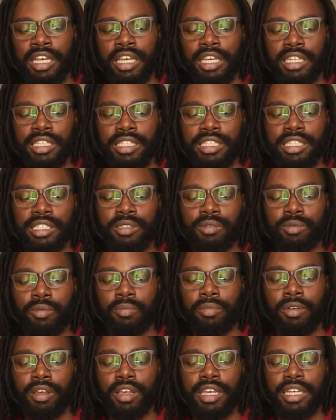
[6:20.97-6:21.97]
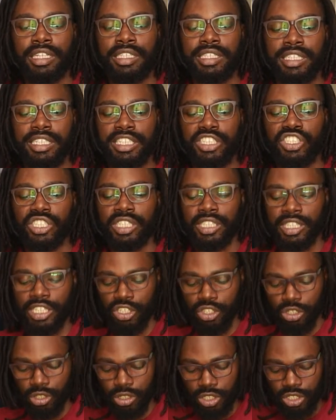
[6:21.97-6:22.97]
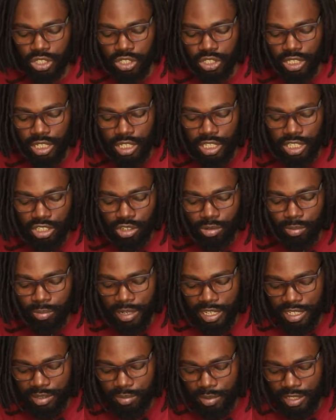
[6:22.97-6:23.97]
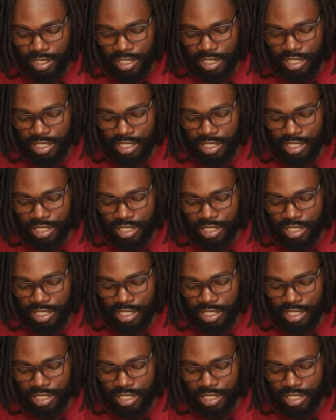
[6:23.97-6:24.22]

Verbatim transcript: it's teaching the dog, Charlie, don't bite me.